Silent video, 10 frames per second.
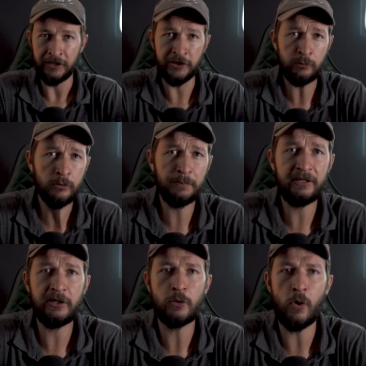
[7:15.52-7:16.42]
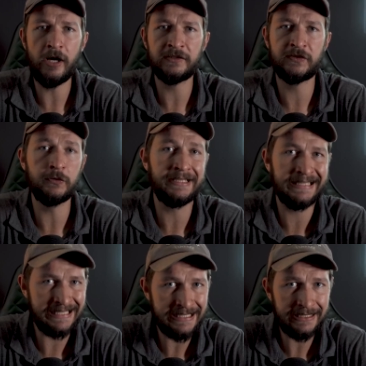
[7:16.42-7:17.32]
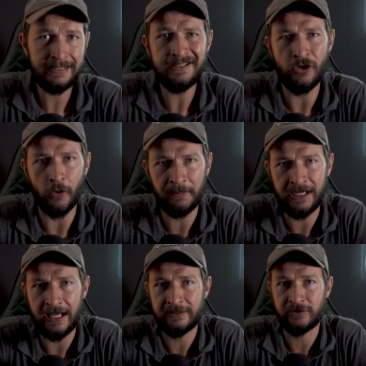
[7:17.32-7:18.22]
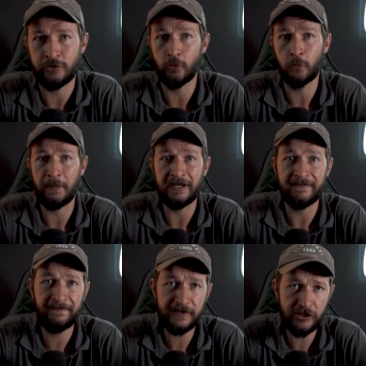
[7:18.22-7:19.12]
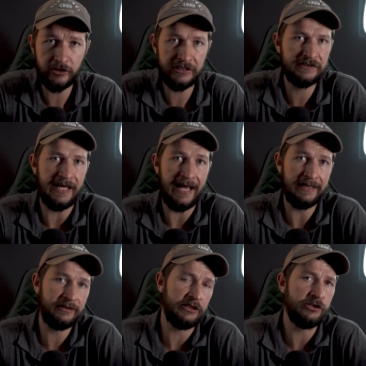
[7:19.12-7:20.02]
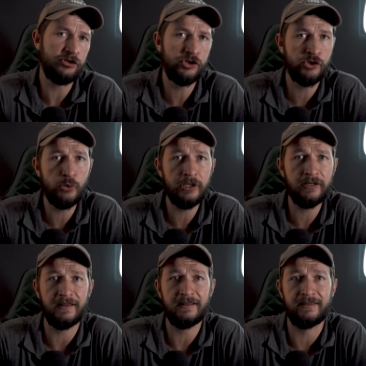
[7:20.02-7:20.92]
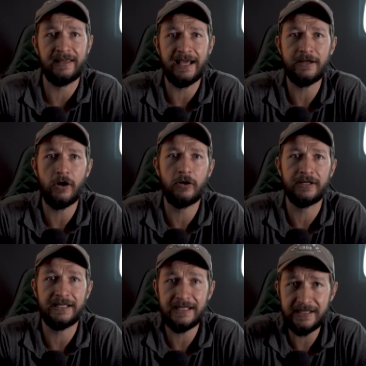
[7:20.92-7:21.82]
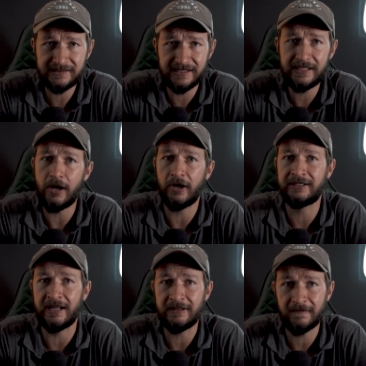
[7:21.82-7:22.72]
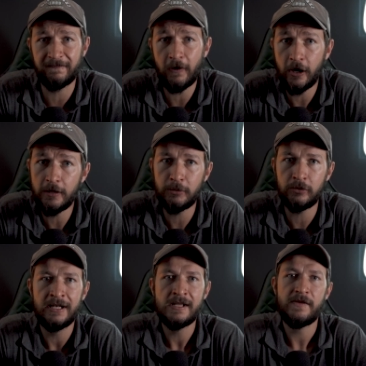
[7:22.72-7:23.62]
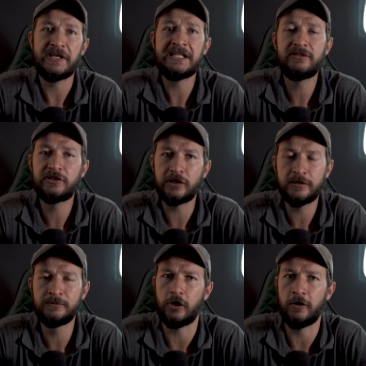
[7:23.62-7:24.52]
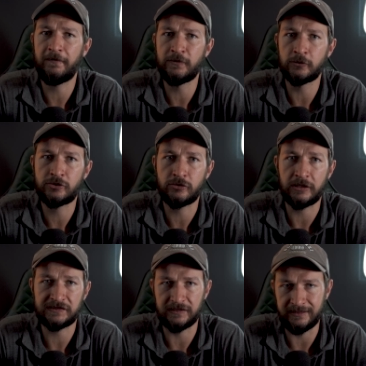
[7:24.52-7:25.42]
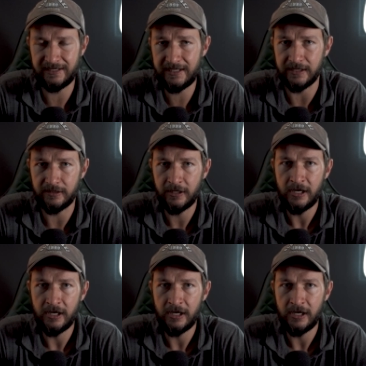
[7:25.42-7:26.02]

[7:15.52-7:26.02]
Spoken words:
You will be required to clearly nominate your beneficiaries and ensure that they are easily identifiable in terms of your trust deed.